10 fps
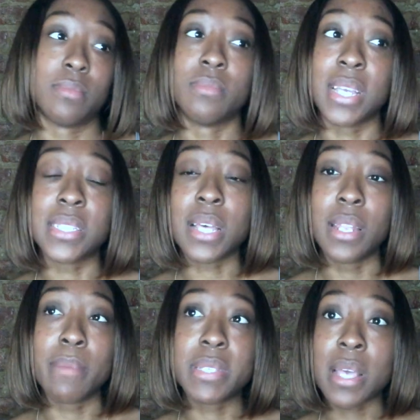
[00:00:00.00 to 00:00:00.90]
There's a
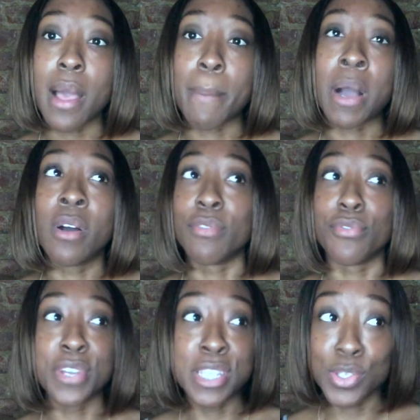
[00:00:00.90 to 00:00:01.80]
limited amount of
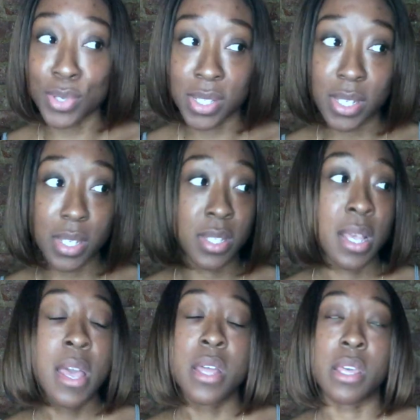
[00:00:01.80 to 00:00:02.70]
resources.
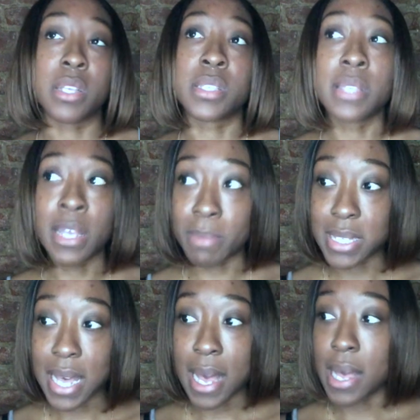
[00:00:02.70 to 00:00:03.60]
They're
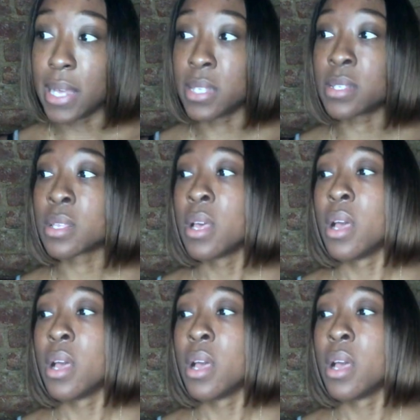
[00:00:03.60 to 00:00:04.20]
stigmatized.